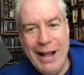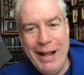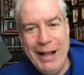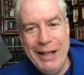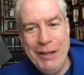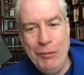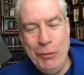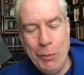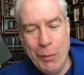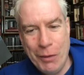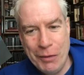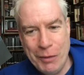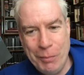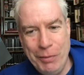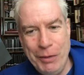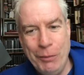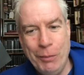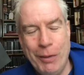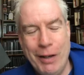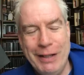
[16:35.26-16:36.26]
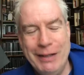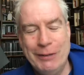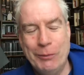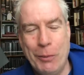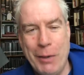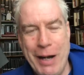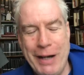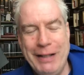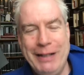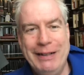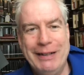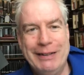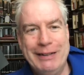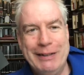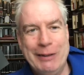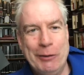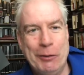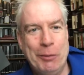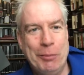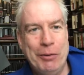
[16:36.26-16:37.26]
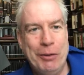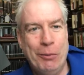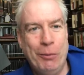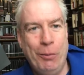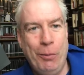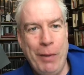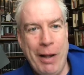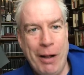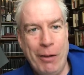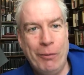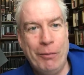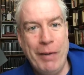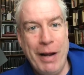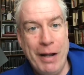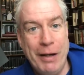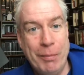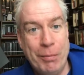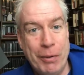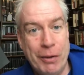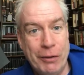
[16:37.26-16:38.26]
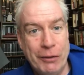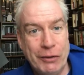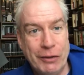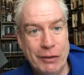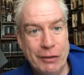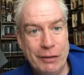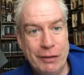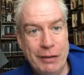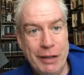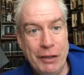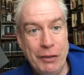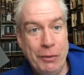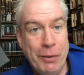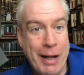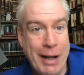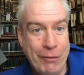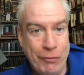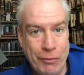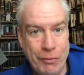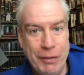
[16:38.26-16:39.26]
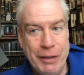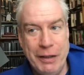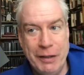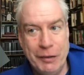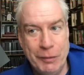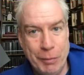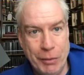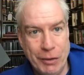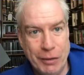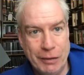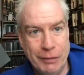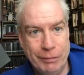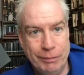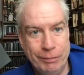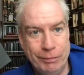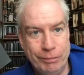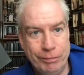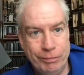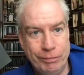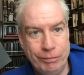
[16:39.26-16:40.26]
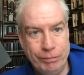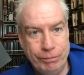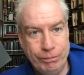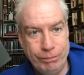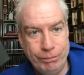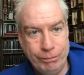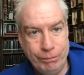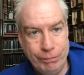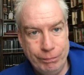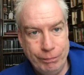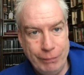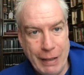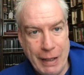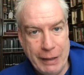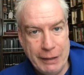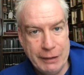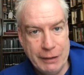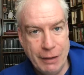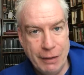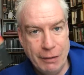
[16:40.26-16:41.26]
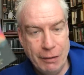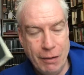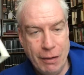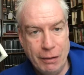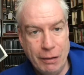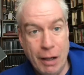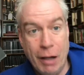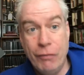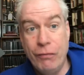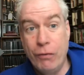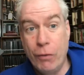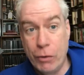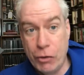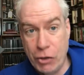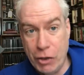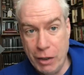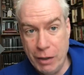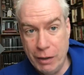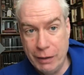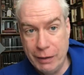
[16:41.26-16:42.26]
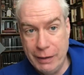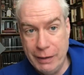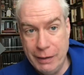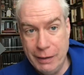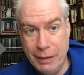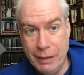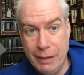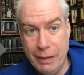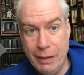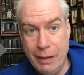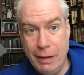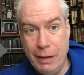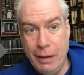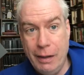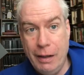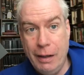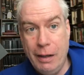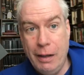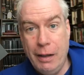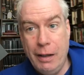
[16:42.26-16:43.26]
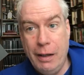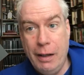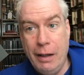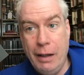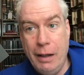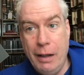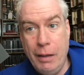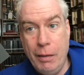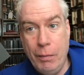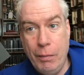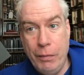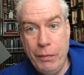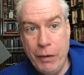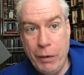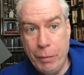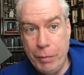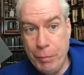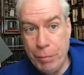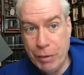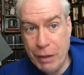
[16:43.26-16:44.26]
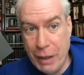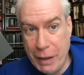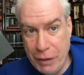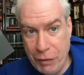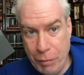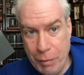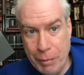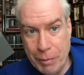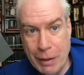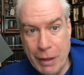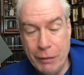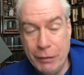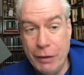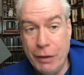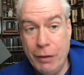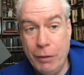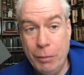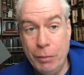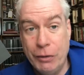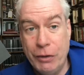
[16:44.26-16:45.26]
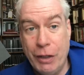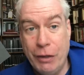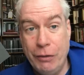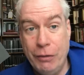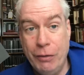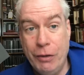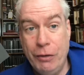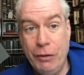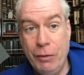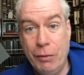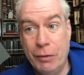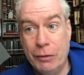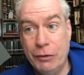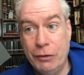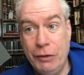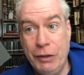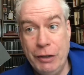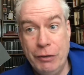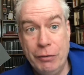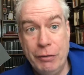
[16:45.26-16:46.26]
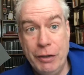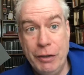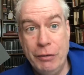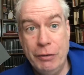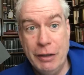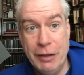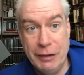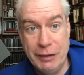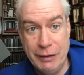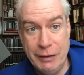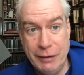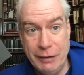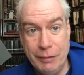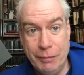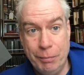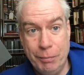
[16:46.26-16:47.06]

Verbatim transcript: if you want to be what is widely considered to be a well-read person, then you have to read this book. And it's not long. Unfortunately, there'll be plenty of people out there who will tell you that you also need to read Ulysses